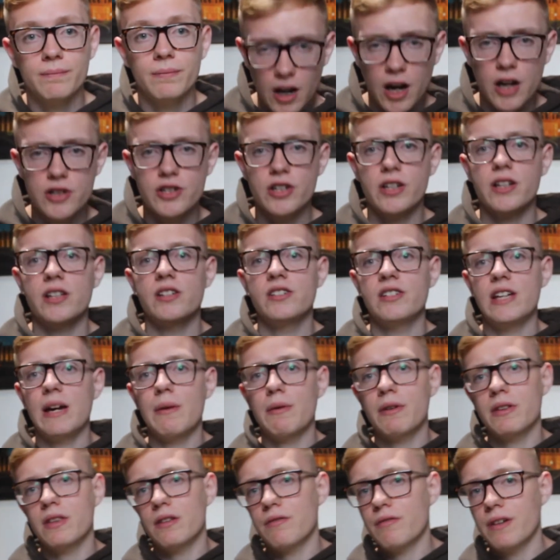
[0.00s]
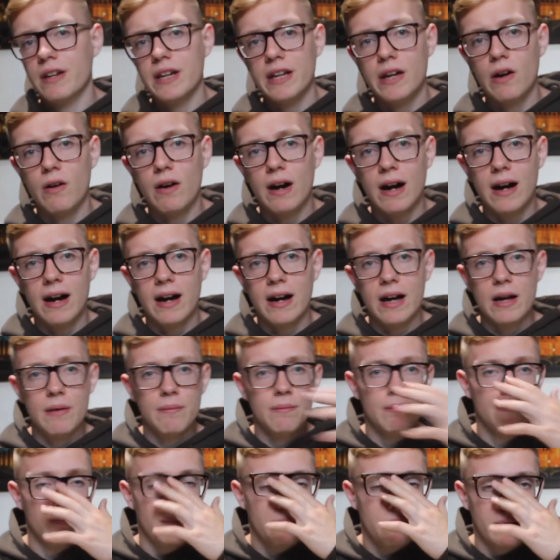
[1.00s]
As you can see within the video,
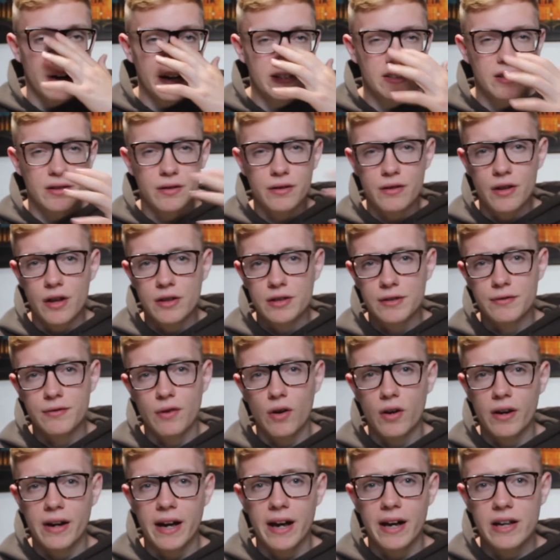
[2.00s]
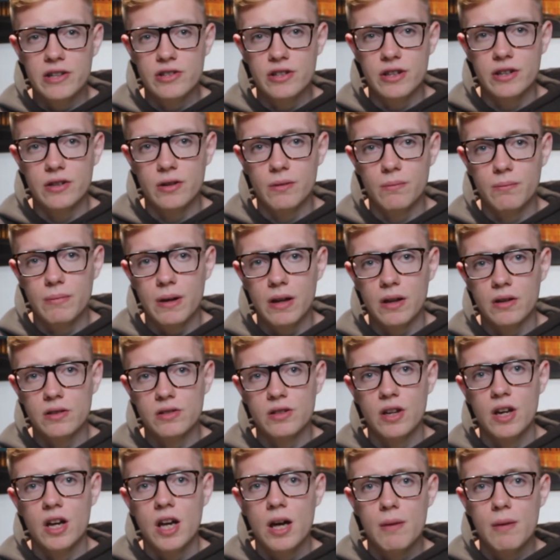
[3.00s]
I'm pressing 34 kg dumbbells.